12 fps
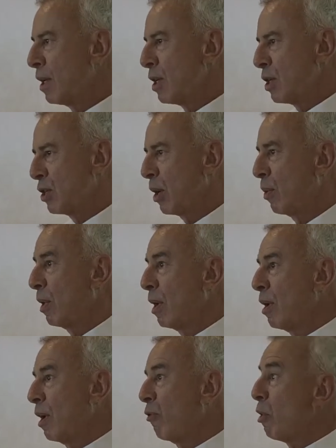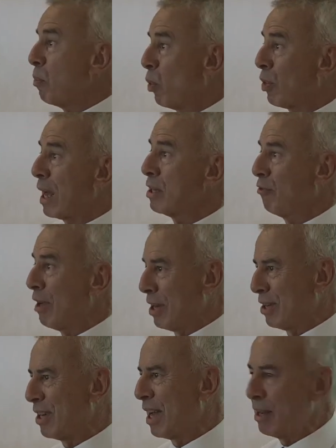So if we put that
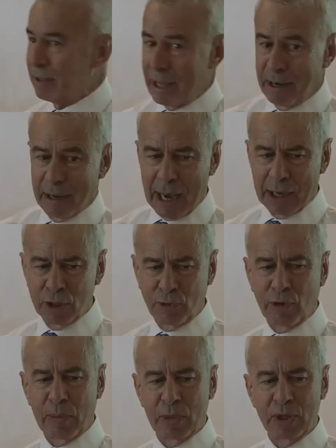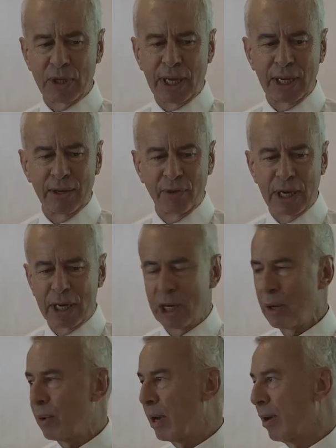event date, then as from the 2nd of
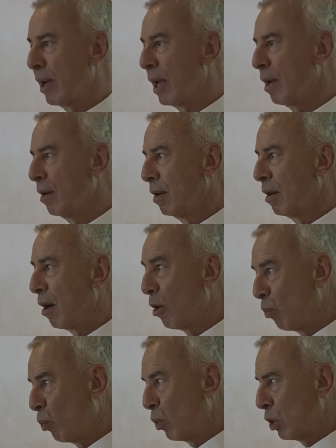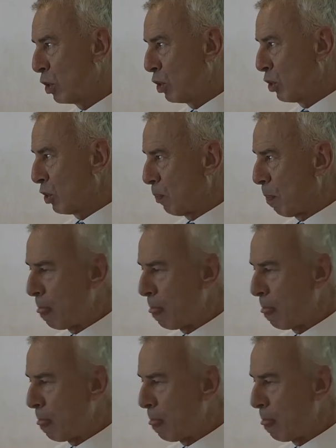January onwards,